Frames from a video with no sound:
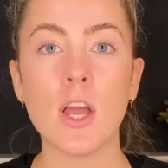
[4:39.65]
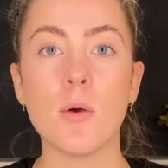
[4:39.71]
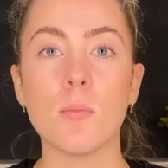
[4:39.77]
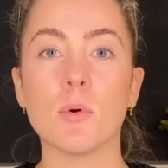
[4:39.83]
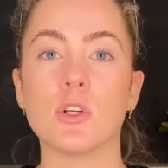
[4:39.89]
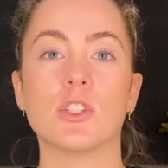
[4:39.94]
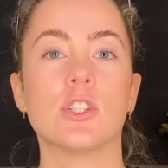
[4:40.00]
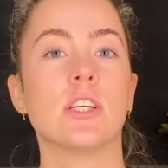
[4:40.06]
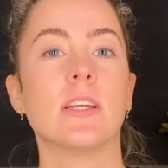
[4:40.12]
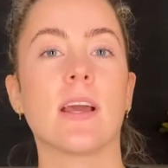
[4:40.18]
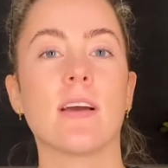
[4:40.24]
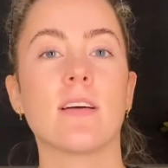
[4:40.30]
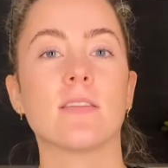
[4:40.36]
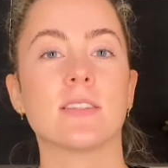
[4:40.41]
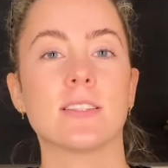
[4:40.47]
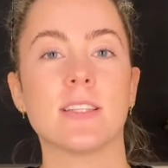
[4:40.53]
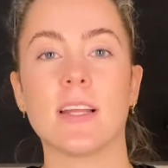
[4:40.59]
but she
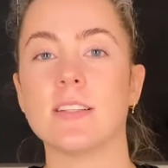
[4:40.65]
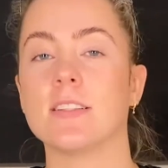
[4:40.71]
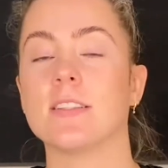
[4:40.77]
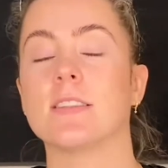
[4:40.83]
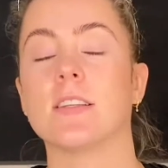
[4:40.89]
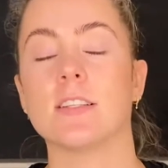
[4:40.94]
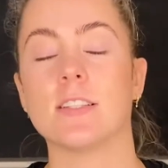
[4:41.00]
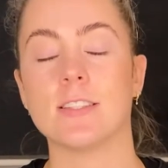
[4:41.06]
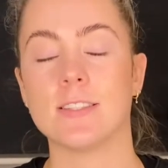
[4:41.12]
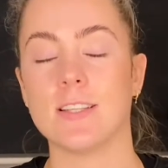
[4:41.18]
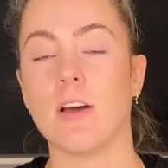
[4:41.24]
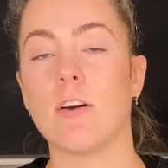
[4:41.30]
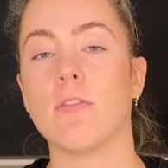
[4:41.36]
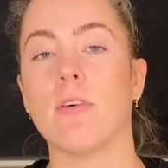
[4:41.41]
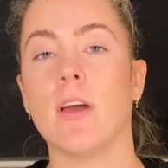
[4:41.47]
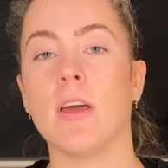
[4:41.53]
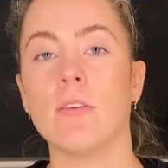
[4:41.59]
now centers
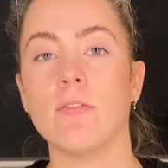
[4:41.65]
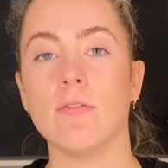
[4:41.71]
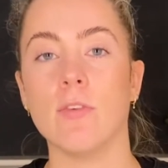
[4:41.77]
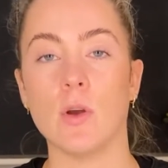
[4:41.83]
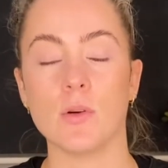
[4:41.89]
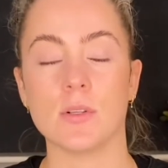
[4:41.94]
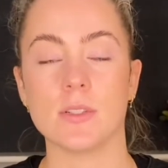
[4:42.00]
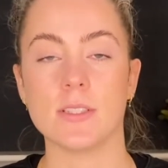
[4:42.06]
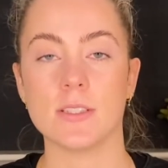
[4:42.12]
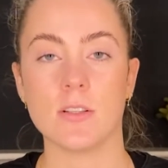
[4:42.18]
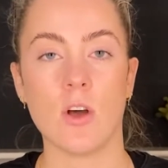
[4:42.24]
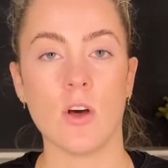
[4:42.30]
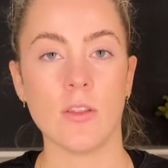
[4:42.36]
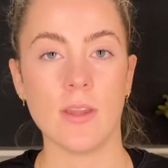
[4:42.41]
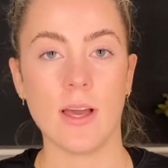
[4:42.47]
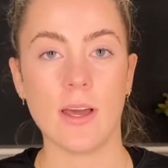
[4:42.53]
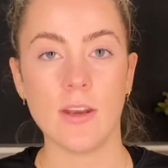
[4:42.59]
herself and focuses
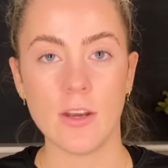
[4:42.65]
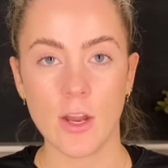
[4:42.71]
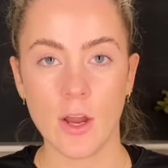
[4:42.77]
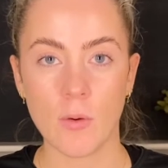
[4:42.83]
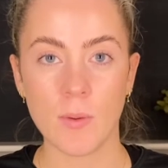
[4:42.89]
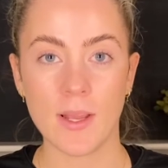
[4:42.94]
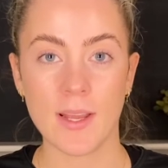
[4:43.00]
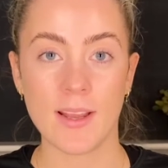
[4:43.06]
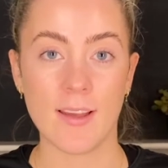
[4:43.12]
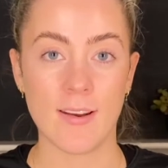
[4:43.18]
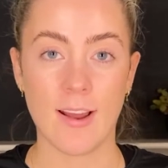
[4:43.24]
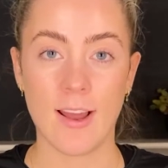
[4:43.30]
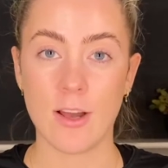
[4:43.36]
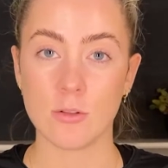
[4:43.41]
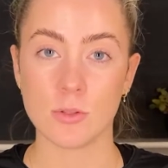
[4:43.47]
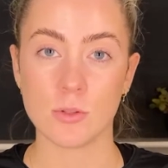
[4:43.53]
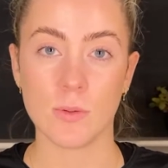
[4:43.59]
on that knowing and
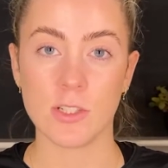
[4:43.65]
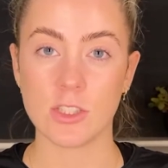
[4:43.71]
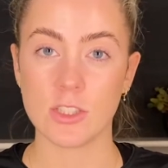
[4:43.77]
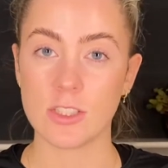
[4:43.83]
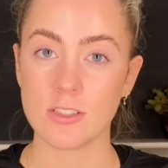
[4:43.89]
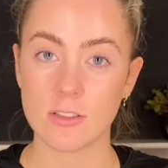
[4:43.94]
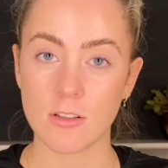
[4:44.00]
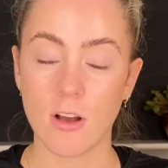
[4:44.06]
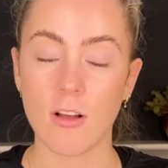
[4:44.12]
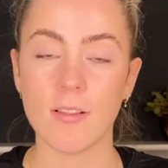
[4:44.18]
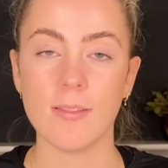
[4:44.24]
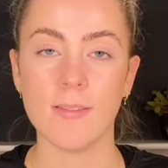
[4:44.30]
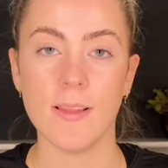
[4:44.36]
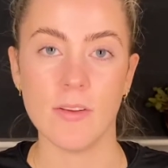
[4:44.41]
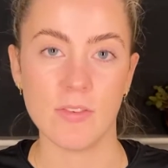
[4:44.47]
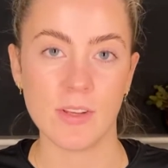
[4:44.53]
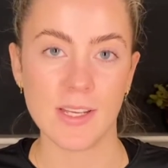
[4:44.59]
how to actually start
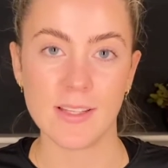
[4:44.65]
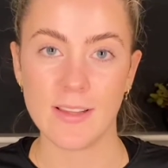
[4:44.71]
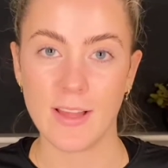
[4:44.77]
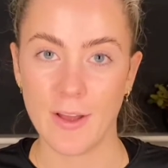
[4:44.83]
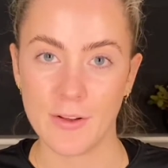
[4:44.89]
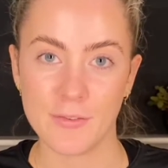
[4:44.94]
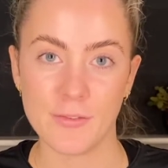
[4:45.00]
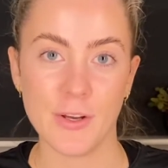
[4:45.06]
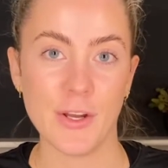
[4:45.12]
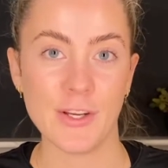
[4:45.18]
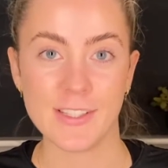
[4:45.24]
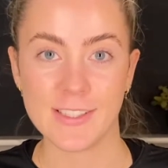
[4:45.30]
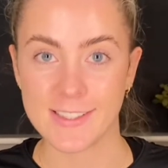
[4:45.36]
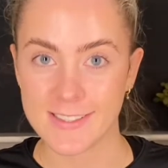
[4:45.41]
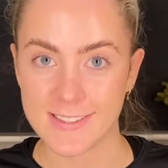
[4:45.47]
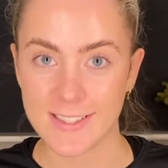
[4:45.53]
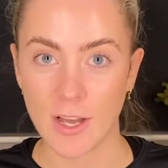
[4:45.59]
living life for
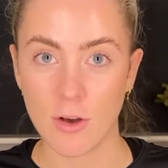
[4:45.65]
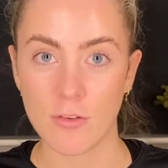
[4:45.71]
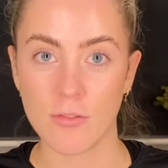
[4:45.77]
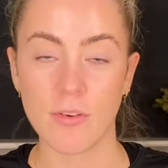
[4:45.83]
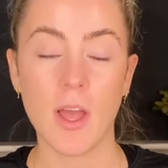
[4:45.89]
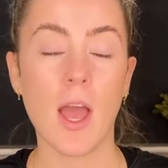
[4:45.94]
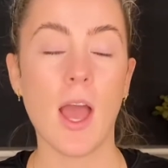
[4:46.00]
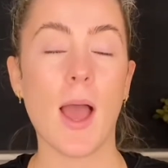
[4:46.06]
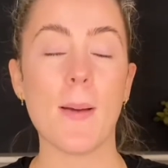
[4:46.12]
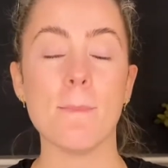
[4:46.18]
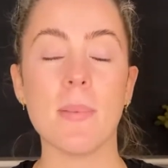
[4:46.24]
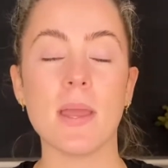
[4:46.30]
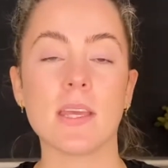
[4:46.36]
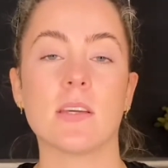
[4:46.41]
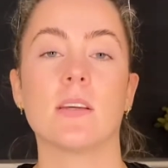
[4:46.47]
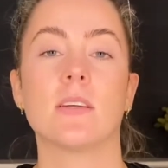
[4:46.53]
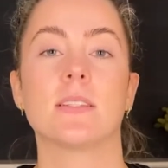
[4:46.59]
herself and
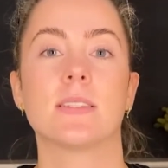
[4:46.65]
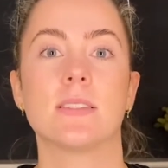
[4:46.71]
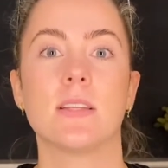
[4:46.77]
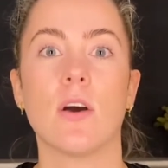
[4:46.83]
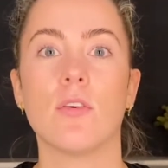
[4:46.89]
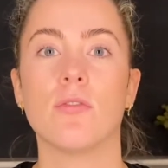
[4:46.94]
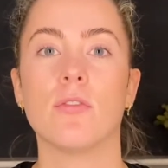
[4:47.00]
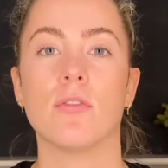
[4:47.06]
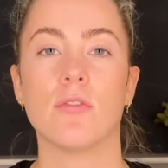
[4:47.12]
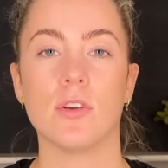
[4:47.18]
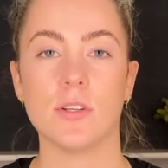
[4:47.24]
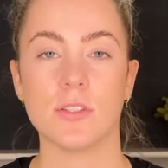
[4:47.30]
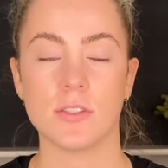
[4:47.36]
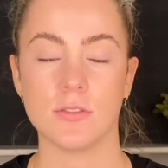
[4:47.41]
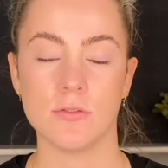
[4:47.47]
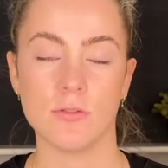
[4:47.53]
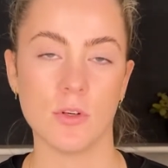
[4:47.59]
make herself
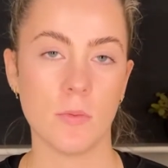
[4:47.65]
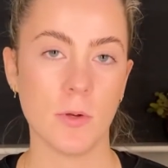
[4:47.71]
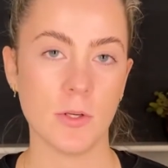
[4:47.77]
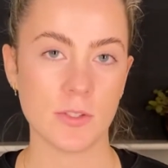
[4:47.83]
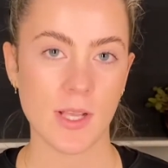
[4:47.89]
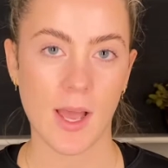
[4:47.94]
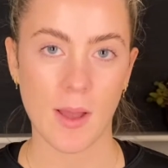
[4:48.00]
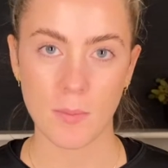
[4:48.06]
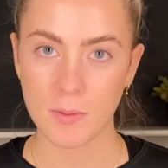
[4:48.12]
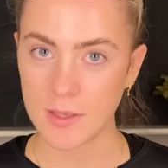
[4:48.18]
first and foremost happy.